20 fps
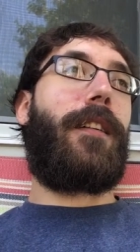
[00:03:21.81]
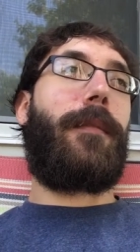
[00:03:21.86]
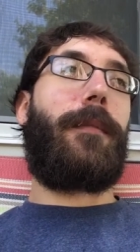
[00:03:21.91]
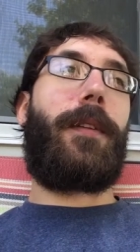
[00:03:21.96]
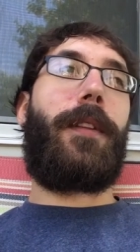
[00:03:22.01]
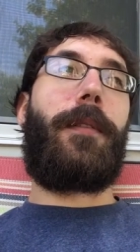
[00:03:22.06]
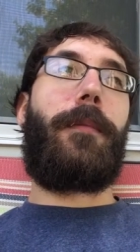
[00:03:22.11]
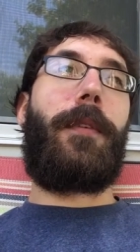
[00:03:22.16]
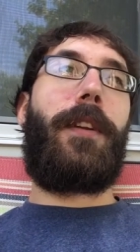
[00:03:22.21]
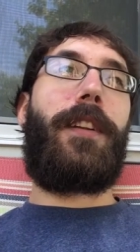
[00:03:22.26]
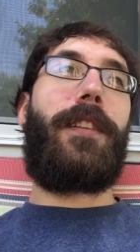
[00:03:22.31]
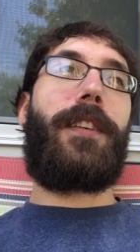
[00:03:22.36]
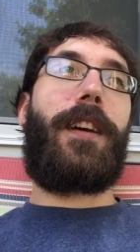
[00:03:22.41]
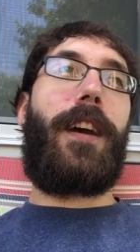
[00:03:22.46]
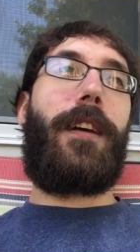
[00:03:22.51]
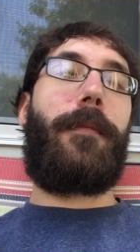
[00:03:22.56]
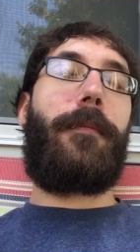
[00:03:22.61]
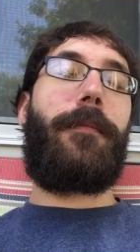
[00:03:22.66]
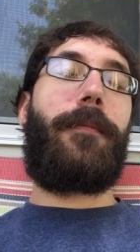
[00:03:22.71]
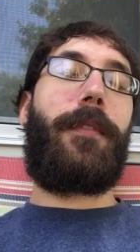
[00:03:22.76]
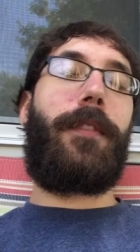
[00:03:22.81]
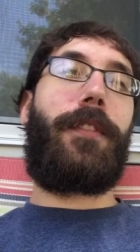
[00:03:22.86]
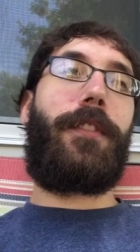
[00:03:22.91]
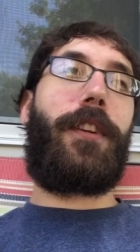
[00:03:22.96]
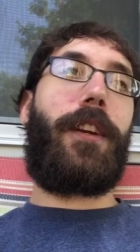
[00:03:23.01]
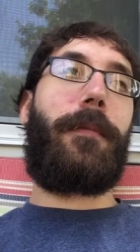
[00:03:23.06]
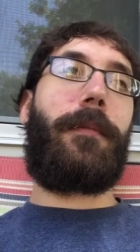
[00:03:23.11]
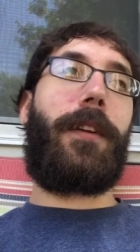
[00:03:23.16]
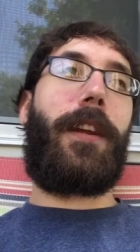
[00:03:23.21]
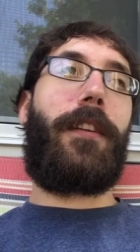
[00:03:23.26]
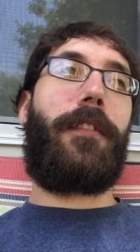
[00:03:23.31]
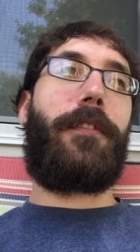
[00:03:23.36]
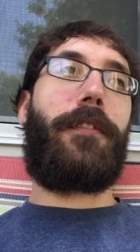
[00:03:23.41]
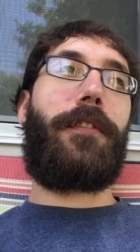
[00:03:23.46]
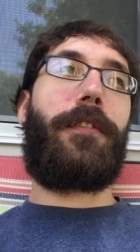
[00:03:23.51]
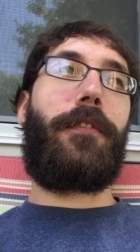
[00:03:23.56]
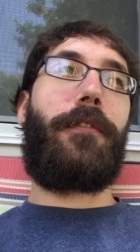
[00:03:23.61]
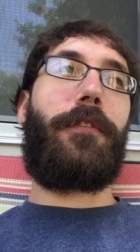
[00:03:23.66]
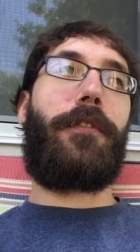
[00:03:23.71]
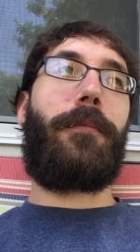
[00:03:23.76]
In the meantime, check me out on
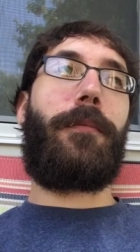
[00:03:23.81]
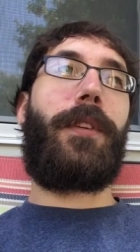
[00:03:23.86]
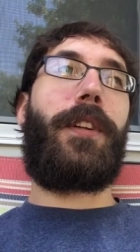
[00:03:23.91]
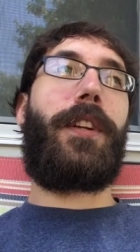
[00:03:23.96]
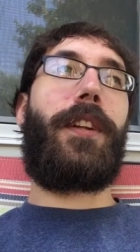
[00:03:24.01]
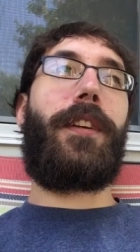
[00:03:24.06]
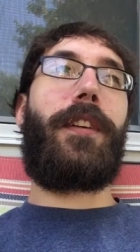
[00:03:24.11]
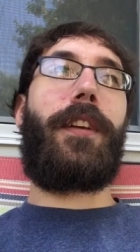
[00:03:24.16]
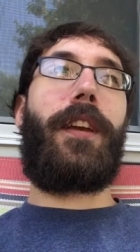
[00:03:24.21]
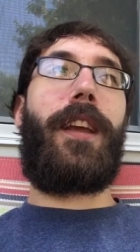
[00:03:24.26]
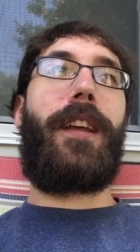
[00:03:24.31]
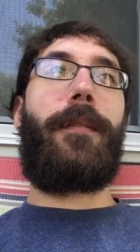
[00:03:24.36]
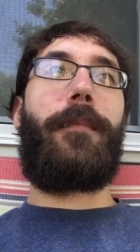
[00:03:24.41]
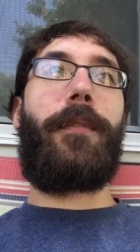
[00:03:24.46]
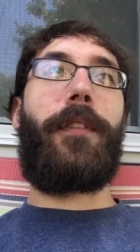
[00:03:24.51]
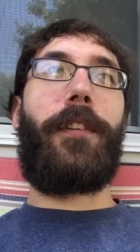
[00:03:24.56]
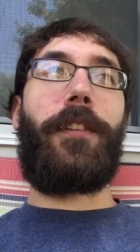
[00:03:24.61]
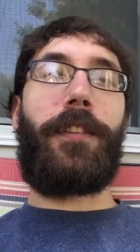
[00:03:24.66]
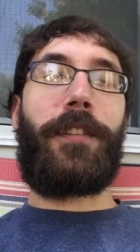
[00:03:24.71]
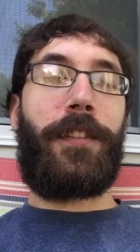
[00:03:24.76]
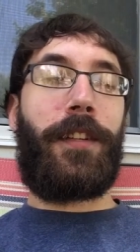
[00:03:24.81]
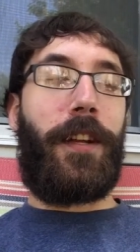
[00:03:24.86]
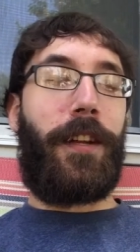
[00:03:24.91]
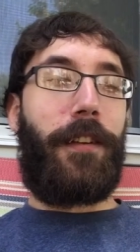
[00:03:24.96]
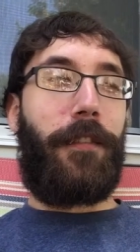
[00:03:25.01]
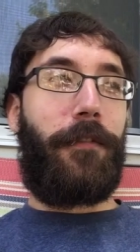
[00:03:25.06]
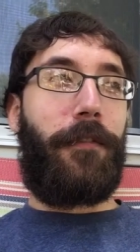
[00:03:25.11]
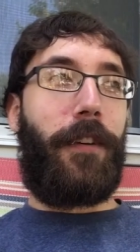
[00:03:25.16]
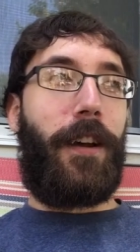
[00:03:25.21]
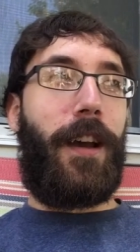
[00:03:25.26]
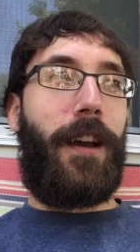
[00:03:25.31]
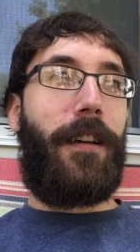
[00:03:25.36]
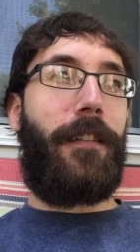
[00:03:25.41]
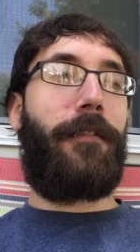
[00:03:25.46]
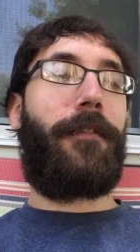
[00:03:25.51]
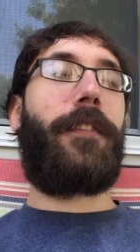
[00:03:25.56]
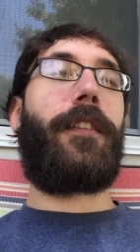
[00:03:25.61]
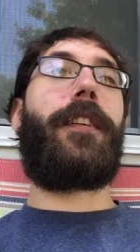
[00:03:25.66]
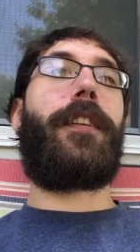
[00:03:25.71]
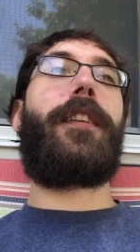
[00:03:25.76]
social media,
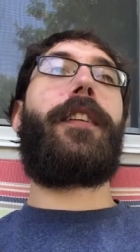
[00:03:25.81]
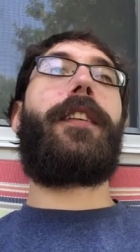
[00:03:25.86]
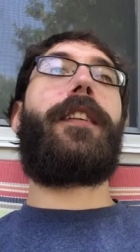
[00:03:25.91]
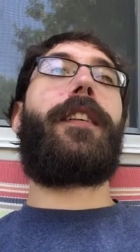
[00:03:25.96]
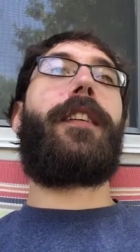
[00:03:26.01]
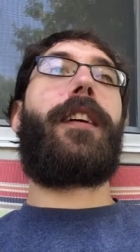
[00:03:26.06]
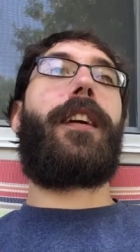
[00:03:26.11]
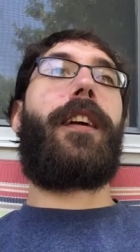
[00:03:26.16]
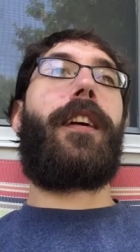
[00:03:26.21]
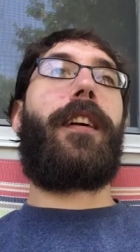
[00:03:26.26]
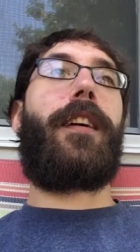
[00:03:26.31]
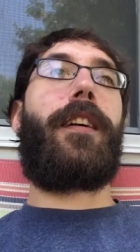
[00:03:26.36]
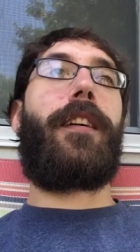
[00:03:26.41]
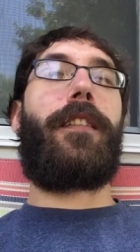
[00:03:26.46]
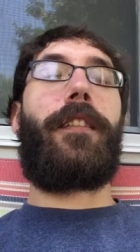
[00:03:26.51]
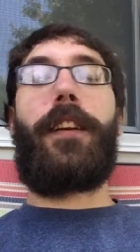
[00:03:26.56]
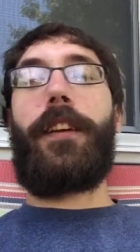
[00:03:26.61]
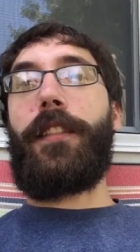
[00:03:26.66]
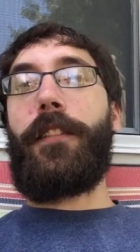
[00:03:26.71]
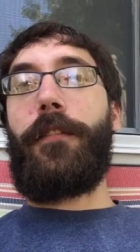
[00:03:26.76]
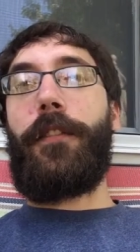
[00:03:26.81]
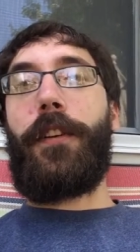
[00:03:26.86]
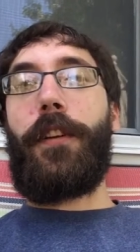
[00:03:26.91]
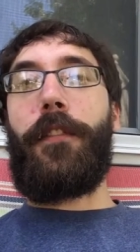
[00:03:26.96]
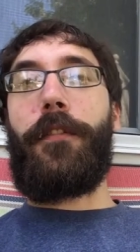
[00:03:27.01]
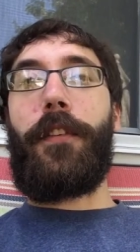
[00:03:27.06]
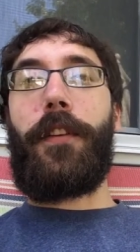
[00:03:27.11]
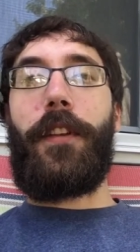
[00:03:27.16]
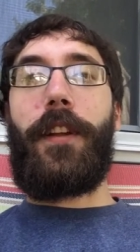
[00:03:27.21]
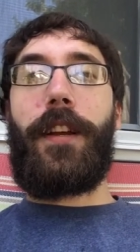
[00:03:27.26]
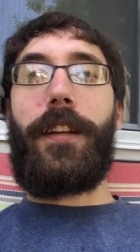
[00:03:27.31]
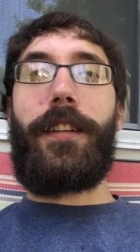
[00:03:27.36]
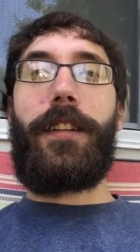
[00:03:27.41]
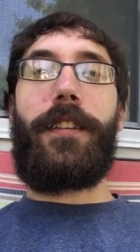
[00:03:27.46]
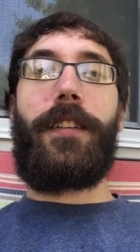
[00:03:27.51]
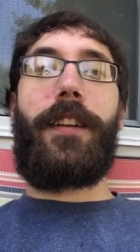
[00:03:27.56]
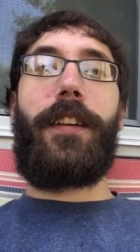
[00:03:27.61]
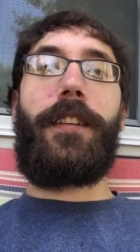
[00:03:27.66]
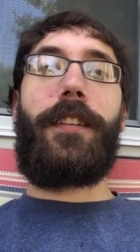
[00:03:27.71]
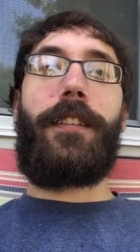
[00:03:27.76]
abergs95. Like the video if you liked it.
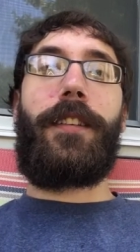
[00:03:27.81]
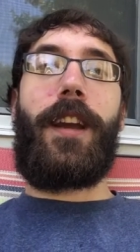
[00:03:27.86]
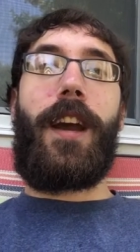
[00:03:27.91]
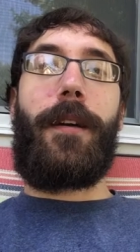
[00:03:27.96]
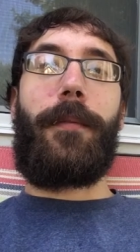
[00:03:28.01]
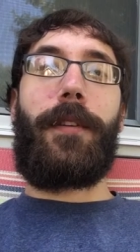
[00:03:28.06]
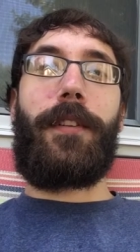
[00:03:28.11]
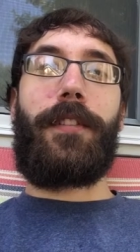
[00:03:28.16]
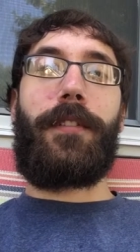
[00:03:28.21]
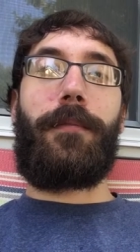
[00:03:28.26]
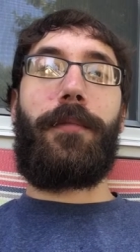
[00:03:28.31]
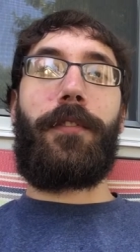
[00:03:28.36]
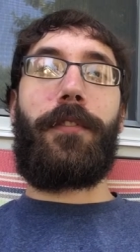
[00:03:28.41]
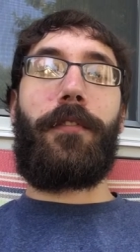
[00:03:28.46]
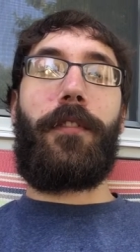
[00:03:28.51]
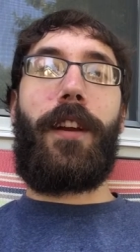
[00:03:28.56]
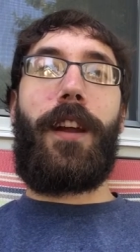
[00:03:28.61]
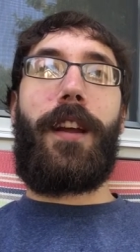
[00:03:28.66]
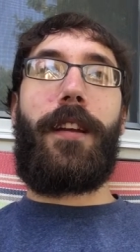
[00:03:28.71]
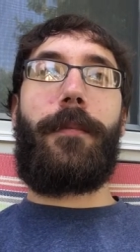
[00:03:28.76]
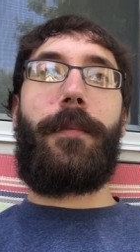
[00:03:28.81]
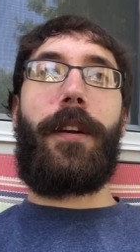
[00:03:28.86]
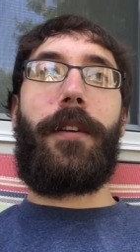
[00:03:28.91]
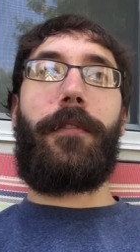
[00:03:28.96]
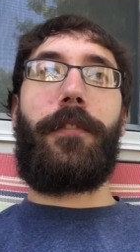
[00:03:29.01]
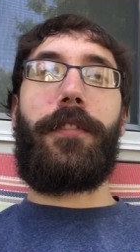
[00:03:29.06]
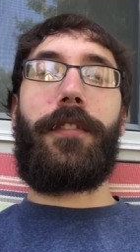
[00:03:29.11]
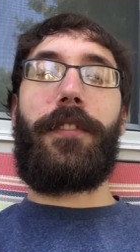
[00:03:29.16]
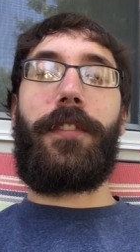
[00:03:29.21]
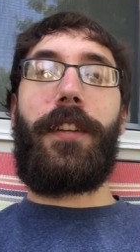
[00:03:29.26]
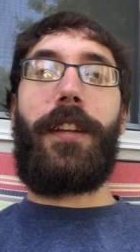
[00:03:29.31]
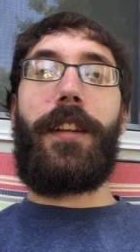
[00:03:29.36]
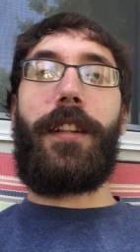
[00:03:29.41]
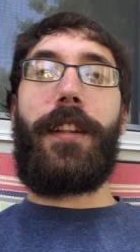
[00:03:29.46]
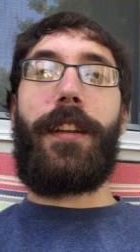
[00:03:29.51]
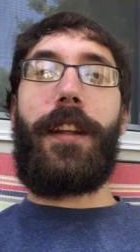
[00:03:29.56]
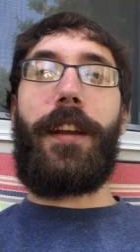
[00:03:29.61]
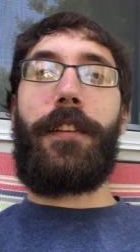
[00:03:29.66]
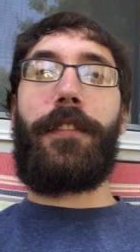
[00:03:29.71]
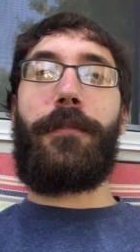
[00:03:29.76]
Comment, subscribe. I will see you in the
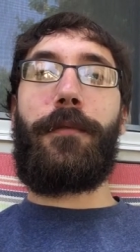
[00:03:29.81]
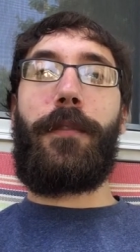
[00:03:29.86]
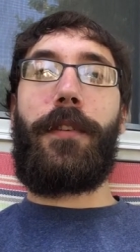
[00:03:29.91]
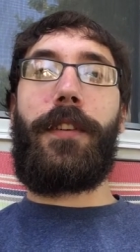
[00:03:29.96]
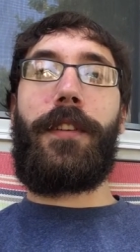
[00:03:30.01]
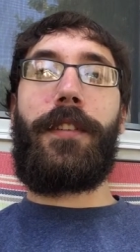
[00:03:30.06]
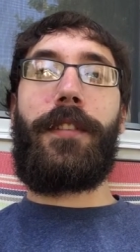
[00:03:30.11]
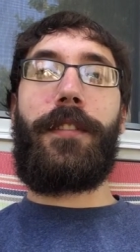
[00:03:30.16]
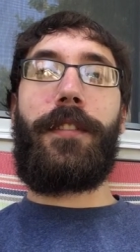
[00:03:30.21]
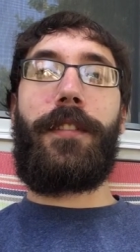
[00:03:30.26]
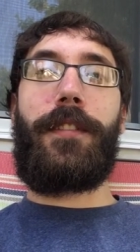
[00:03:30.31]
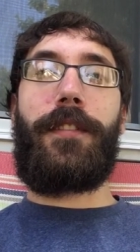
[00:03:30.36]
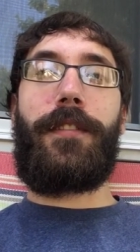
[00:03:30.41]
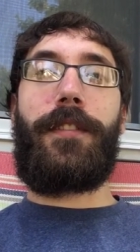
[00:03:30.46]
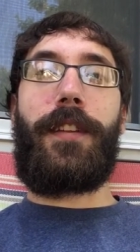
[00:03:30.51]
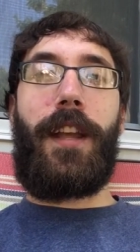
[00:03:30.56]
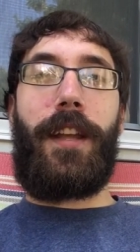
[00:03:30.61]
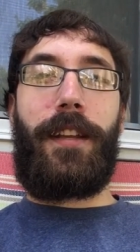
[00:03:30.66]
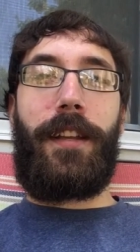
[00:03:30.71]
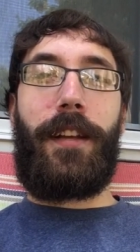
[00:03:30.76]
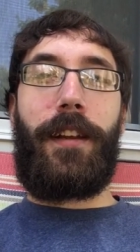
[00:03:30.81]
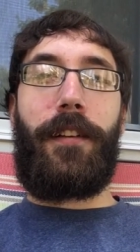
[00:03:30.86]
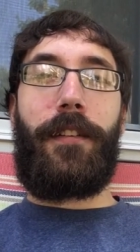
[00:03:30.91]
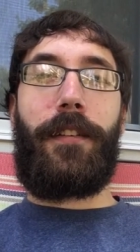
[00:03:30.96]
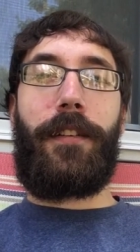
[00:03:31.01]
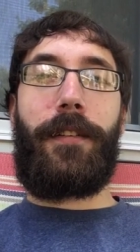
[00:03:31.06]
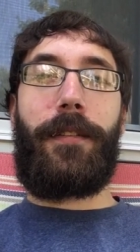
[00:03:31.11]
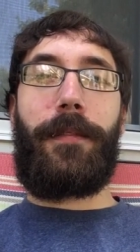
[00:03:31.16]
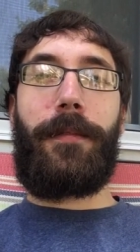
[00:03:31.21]
next one. Take care.